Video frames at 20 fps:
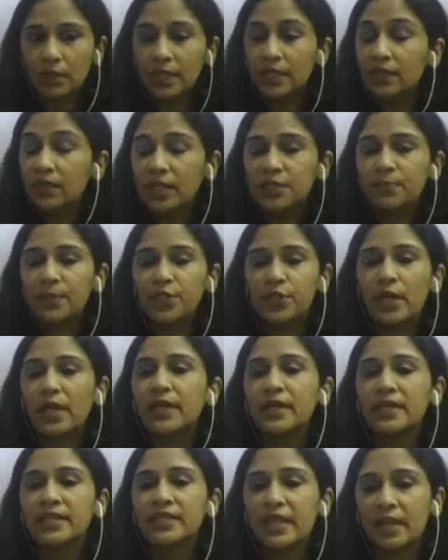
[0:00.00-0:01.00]
in the
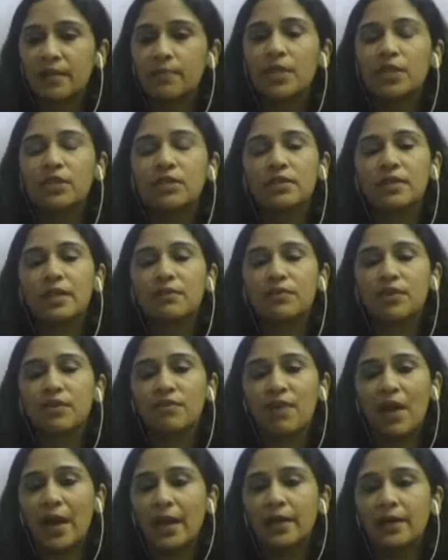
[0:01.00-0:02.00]
specialty segment that we
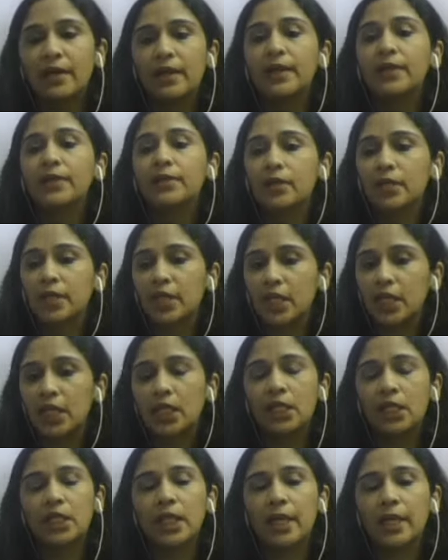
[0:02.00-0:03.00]
have had in Turkey,
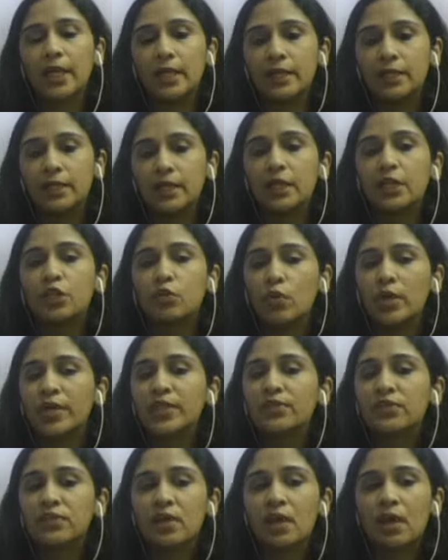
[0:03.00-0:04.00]
in Thailand, in
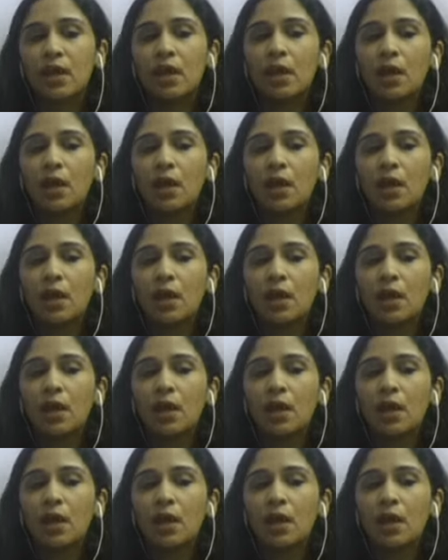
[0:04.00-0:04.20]
US,